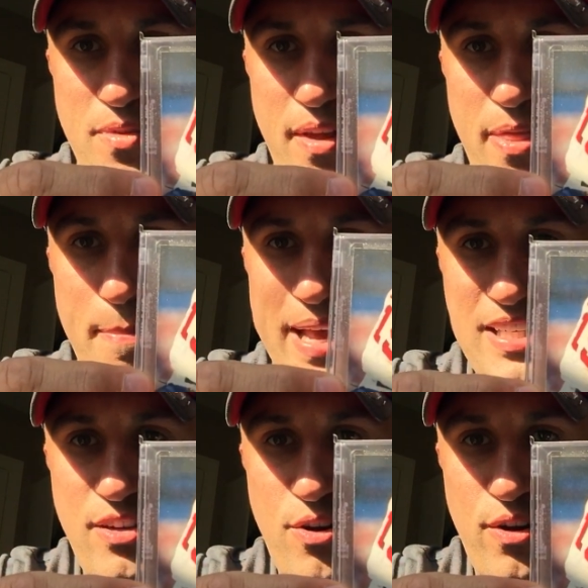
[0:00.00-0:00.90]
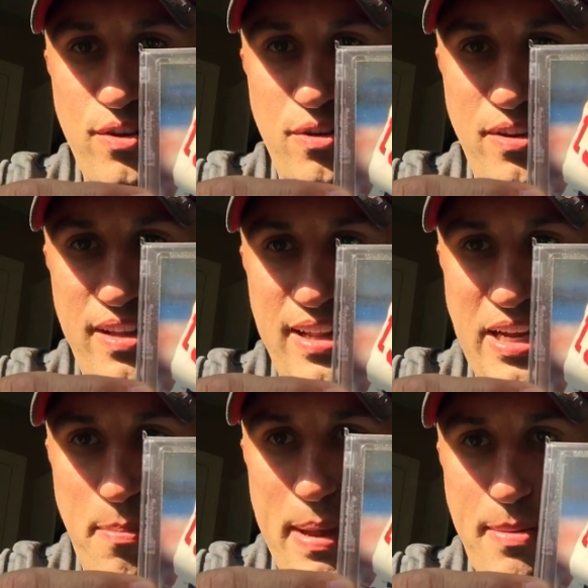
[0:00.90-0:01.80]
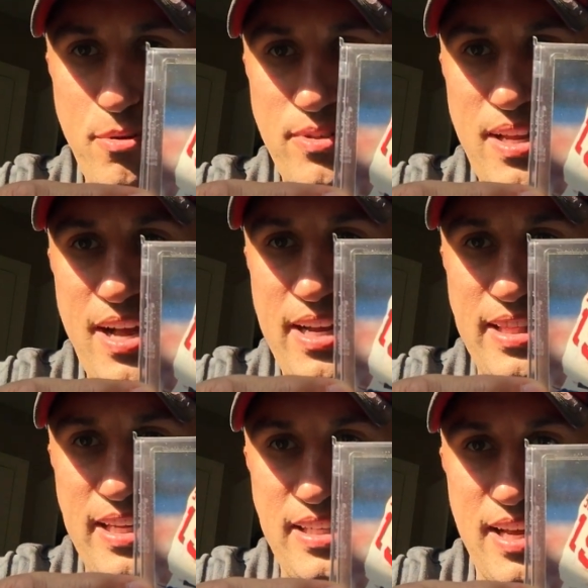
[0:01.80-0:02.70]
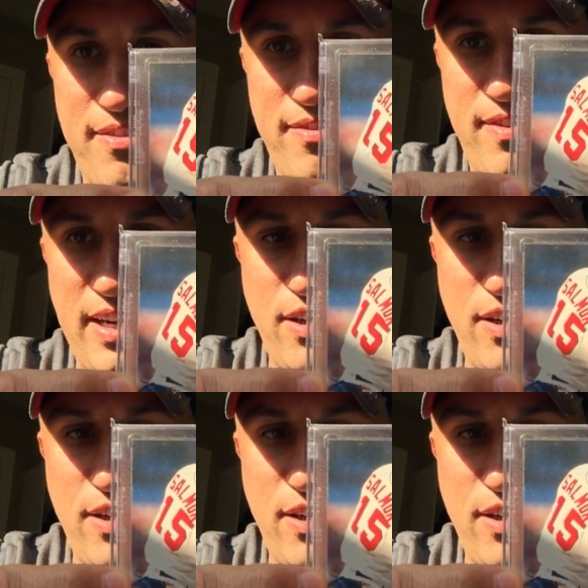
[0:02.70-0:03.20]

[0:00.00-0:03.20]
The base cards are like a paper stock, and these have like